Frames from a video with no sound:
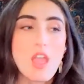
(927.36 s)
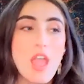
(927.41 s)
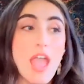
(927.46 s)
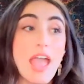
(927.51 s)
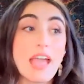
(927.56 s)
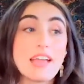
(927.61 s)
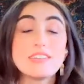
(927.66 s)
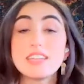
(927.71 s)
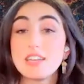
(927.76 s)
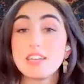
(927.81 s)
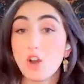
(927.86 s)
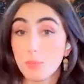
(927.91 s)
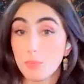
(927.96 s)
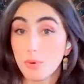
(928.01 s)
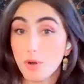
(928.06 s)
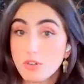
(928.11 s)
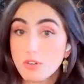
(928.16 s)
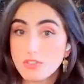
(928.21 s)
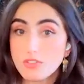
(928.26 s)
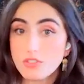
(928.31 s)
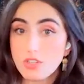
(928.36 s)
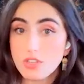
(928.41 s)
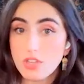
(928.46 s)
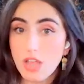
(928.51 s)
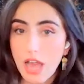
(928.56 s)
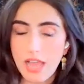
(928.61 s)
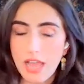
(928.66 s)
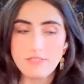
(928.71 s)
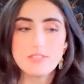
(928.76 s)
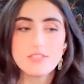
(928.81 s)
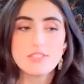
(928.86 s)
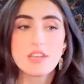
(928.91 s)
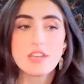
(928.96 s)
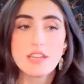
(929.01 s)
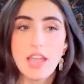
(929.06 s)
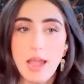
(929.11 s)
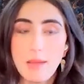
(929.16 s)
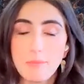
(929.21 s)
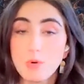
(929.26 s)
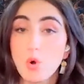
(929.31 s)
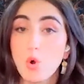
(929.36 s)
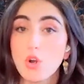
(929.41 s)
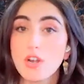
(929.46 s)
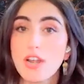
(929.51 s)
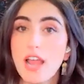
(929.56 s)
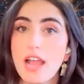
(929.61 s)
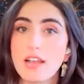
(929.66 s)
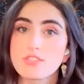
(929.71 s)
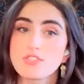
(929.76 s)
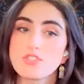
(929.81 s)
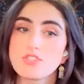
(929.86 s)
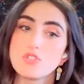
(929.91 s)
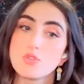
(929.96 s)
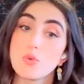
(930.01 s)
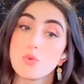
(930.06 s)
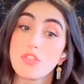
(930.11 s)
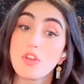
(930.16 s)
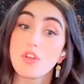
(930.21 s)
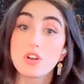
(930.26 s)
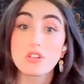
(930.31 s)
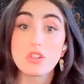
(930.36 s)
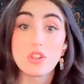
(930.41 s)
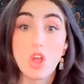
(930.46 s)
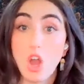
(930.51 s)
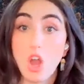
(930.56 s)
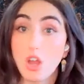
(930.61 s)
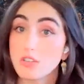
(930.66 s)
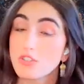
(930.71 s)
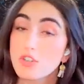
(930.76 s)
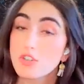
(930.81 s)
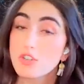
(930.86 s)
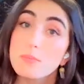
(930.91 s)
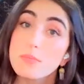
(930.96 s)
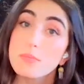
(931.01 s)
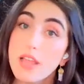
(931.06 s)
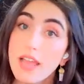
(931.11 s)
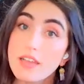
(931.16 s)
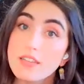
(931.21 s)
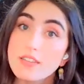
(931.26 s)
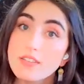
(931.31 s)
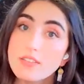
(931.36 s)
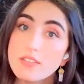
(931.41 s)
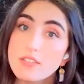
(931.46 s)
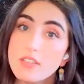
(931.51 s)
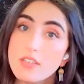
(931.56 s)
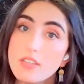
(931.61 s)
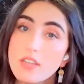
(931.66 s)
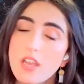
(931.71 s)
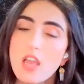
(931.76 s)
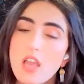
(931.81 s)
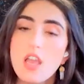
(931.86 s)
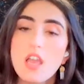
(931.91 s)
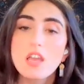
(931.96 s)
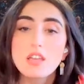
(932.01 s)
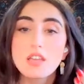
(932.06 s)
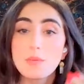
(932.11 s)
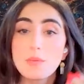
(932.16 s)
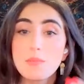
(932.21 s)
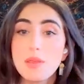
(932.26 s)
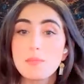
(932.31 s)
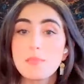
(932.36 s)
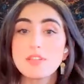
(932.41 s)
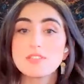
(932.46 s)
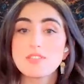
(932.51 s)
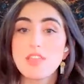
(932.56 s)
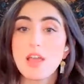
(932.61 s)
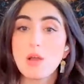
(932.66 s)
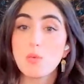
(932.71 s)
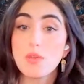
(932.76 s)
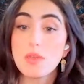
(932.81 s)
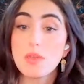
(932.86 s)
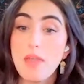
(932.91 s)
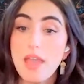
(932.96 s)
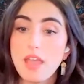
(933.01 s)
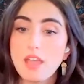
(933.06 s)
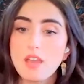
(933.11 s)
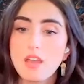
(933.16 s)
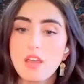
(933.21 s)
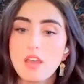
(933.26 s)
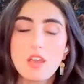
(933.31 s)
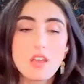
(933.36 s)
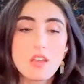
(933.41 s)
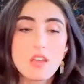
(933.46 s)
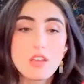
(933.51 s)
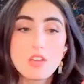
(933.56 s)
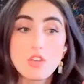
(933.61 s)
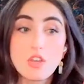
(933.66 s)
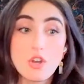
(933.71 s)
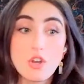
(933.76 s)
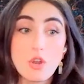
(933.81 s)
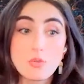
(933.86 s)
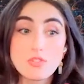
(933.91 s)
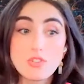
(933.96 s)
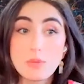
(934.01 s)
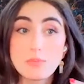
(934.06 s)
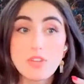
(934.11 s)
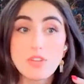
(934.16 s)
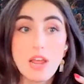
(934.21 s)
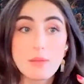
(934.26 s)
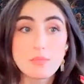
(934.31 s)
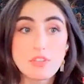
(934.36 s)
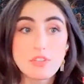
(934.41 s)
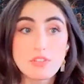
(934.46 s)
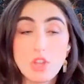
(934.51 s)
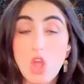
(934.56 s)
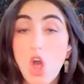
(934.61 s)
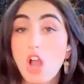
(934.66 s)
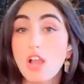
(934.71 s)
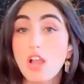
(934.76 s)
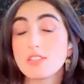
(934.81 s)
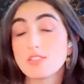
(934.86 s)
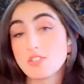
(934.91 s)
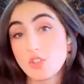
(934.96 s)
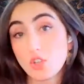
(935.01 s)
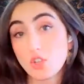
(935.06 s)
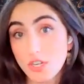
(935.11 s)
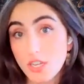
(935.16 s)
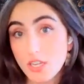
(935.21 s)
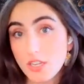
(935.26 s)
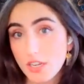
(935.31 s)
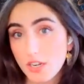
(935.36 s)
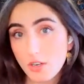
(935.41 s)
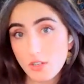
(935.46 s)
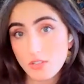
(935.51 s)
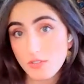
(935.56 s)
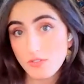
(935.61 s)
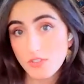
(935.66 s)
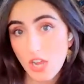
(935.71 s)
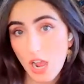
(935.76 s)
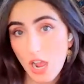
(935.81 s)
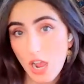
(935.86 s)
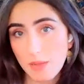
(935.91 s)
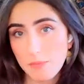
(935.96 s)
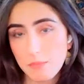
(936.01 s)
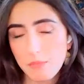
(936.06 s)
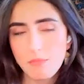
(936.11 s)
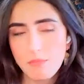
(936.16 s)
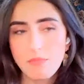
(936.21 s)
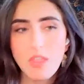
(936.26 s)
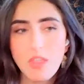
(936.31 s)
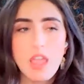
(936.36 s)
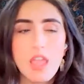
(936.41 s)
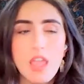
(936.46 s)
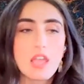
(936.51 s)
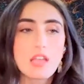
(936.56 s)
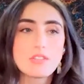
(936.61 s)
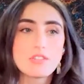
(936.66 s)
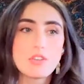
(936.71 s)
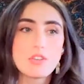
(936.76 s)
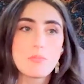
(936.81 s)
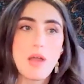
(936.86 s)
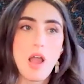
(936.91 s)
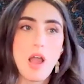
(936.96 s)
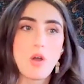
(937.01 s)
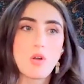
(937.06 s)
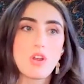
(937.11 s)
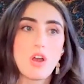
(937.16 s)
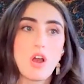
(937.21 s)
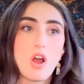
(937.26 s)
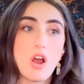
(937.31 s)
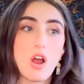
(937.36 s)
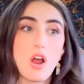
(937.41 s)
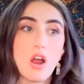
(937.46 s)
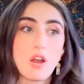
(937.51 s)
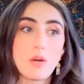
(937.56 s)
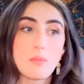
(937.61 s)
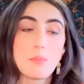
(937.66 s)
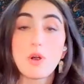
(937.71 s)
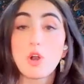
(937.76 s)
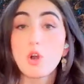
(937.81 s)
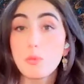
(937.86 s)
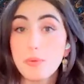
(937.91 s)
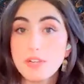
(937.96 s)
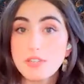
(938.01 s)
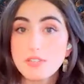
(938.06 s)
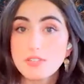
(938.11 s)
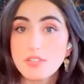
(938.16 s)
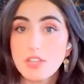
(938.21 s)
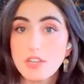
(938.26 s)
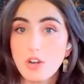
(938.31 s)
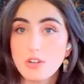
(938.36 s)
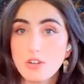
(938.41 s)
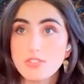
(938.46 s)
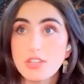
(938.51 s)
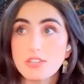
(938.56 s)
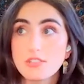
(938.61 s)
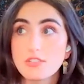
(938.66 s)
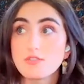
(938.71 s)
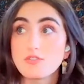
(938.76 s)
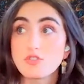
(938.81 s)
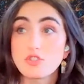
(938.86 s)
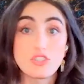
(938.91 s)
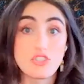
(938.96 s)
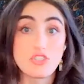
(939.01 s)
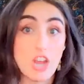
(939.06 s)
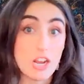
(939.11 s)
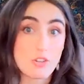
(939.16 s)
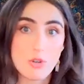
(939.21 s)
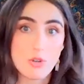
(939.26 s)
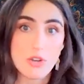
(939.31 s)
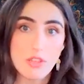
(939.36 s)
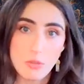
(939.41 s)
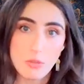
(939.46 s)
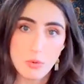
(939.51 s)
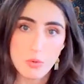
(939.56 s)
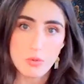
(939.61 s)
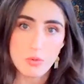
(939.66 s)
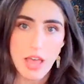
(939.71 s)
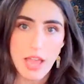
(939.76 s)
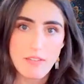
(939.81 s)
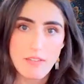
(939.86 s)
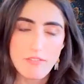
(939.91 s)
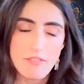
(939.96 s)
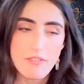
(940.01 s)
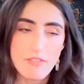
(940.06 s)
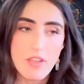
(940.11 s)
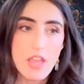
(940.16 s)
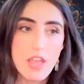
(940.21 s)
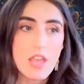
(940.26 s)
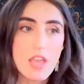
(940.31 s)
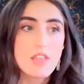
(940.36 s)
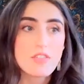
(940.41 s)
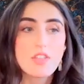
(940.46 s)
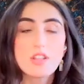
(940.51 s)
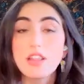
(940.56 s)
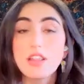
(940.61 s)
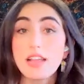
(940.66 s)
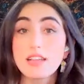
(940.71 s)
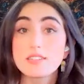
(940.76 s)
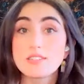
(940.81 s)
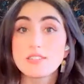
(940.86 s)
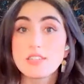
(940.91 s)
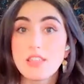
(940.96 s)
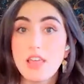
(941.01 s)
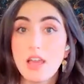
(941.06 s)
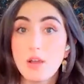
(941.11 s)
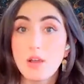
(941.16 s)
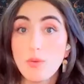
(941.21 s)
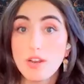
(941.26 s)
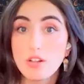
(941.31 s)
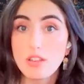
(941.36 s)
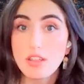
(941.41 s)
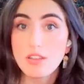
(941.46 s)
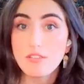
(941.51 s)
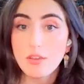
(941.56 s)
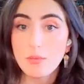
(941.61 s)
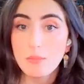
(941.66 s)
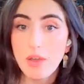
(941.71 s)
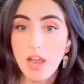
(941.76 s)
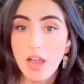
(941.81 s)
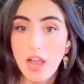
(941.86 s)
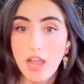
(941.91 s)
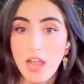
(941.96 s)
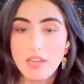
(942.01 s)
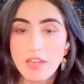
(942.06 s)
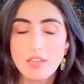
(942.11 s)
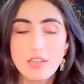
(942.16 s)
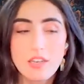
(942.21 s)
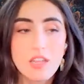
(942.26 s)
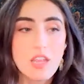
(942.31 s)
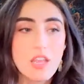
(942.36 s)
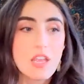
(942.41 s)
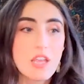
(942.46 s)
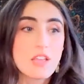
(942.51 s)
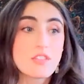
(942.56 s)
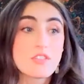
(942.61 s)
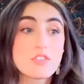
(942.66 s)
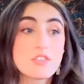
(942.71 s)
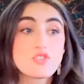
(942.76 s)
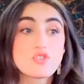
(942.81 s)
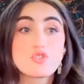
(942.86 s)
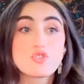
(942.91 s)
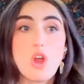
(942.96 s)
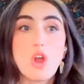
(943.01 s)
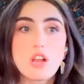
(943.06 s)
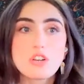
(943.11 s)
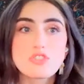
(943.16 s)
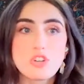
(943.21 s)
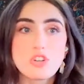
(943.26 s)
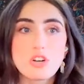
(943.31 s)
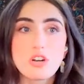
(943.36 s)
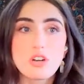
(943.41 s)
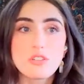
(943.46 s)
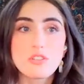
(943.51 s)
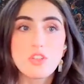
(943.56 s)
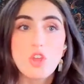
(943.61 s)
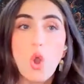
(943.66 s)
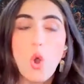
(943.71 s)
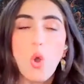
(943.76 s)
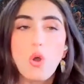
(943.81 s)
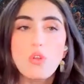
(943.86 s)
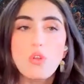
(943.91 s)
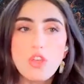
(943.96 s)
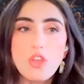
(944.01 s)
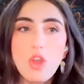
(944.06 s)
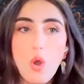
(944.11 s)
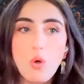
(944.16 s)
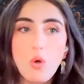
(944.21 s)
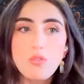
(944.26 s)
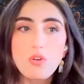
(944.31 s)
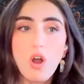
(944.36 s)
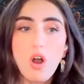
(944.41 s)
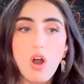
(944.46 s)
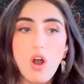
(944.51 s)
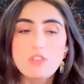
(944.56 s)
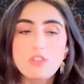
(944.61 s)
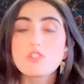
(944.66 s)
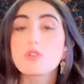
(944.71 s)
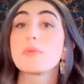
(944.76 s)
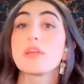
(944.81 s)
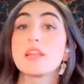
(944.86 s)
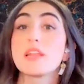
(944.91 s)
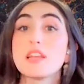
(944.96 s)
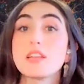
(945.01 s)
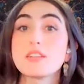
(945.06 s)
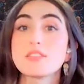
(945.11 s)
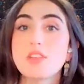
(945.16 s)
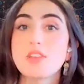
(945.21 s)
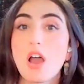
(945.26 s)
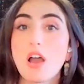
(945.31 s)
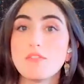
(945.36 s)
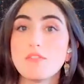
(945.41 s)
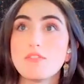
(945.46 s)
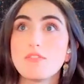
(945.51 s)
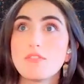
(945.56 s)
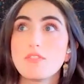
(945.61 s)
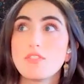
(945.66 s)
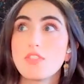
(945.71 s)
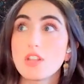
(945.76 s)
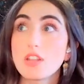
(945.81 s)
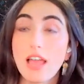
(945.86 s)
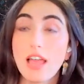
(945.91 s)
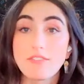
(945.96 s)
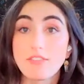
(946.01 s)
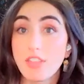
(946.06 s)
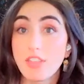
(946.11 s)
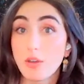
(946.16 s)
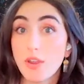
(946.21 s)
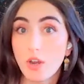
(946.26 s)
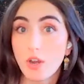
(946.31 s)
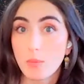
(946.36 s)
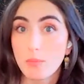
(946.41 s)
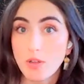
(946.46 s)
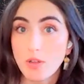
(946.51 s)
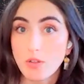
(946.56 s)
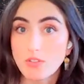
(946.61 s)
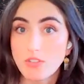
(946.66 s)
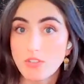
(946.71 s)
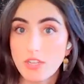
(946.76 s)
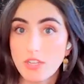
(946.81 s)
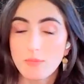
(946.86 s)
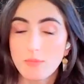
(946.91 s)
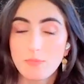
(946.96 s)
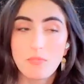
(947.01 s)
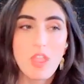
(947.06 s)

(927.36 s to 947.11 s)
And in our personal lives, Capricorn has to do with our long-term plans, commitments that we make, sometimes as long as 30 years of time. It's about our purpose and our sense of trajectory through life, the legacy that we are leaving behind, the structure, the overall underpinnings of the life that we are building.